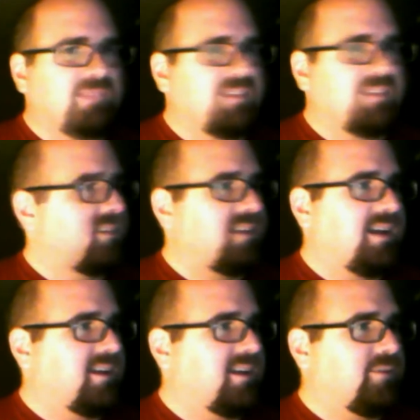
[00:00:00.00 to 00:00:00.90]
Not
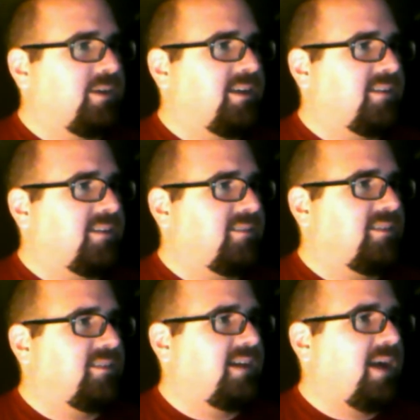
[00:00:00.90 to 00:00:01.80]
gonna find it.
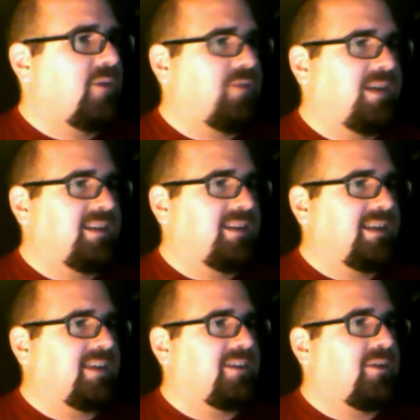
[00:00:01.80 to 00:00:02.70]
I will find it
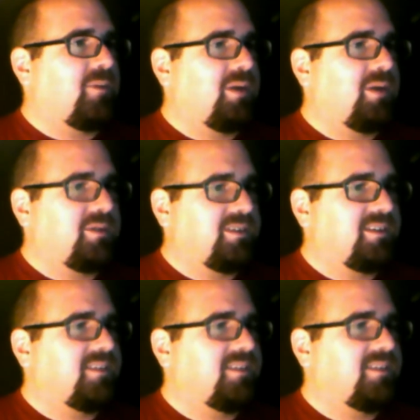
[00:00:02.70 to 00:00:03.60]
later and I will post it.
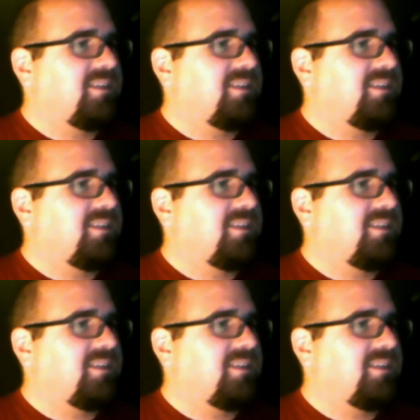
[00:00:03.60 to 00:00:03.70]
It is